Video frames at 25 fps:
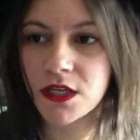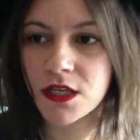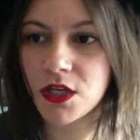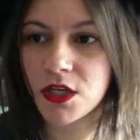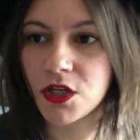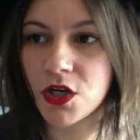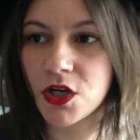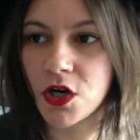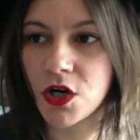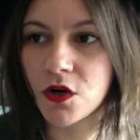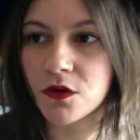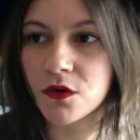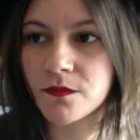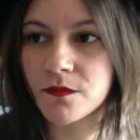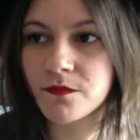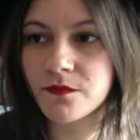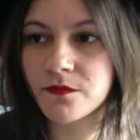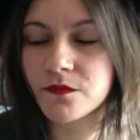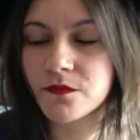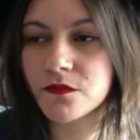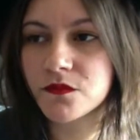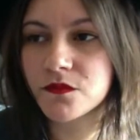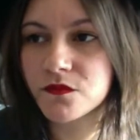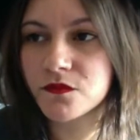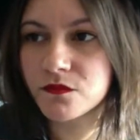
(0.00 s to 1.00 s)
You know,
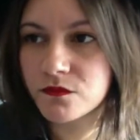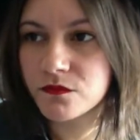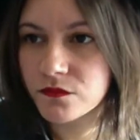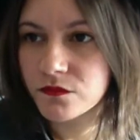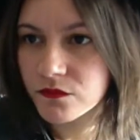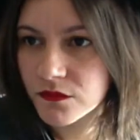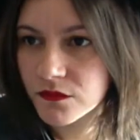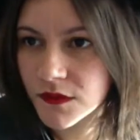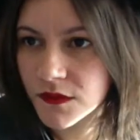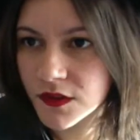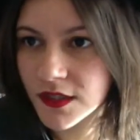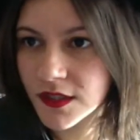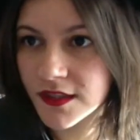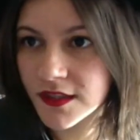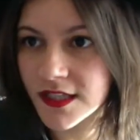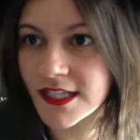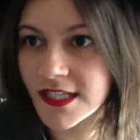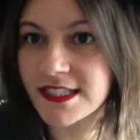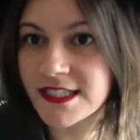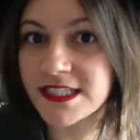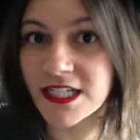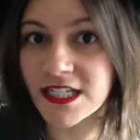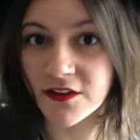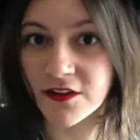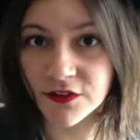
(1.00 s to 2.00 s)

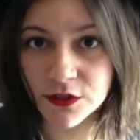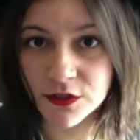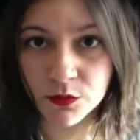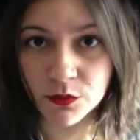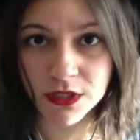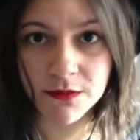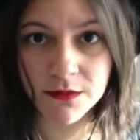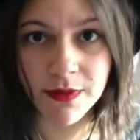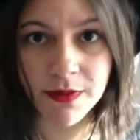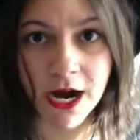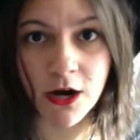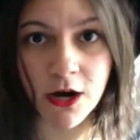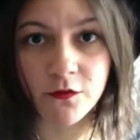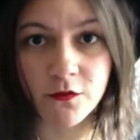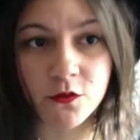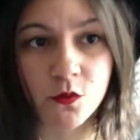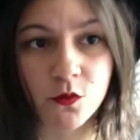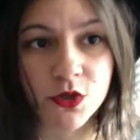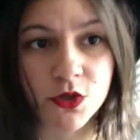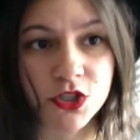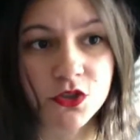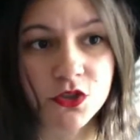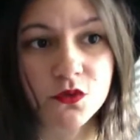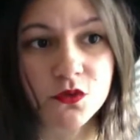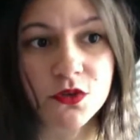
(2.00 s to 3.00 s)
it's definitely really powerful
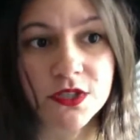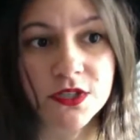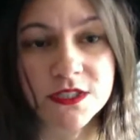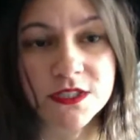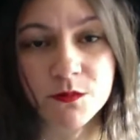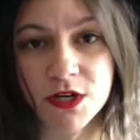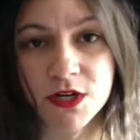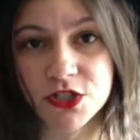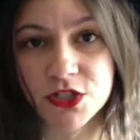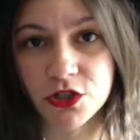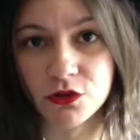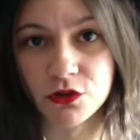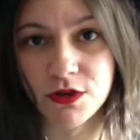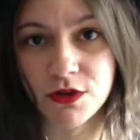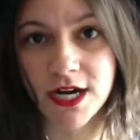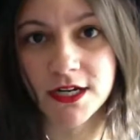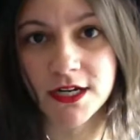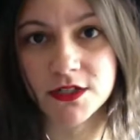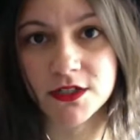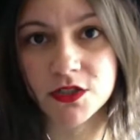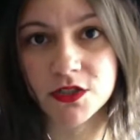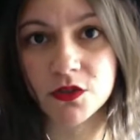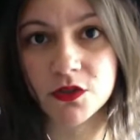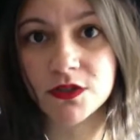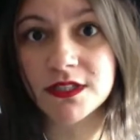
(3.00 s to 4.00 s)
when you express your
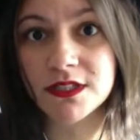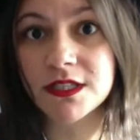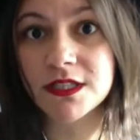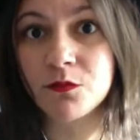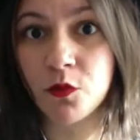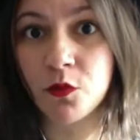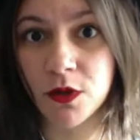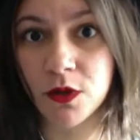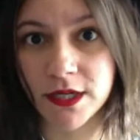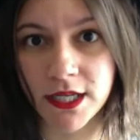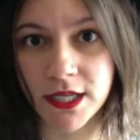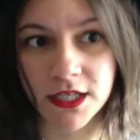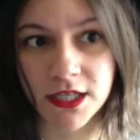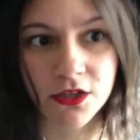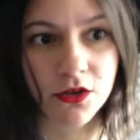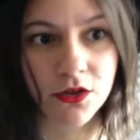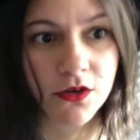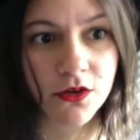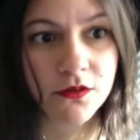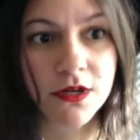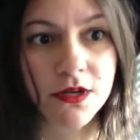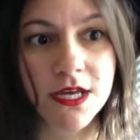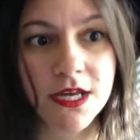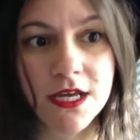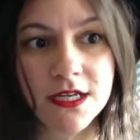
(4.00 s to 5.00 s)
gratitude in the morning, you
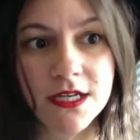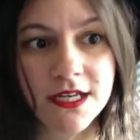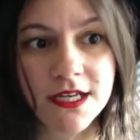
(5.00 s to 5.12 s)
know,